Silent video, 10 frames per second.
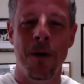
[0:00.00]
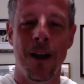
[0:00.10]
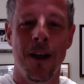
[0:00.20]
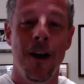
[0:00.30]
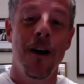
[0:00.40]
But
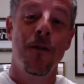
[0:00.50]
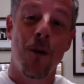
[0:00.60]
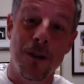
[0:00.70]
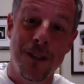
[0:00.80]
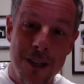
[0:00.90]
of
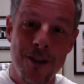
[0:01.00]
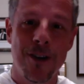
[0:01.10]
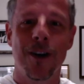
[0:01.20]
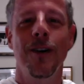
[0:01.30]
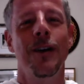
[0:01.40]
course, this
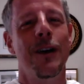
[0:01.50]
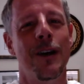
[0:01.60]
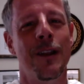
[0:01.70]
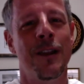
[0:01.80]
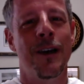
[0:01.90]
year
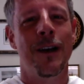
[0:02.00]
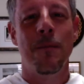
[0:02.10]
the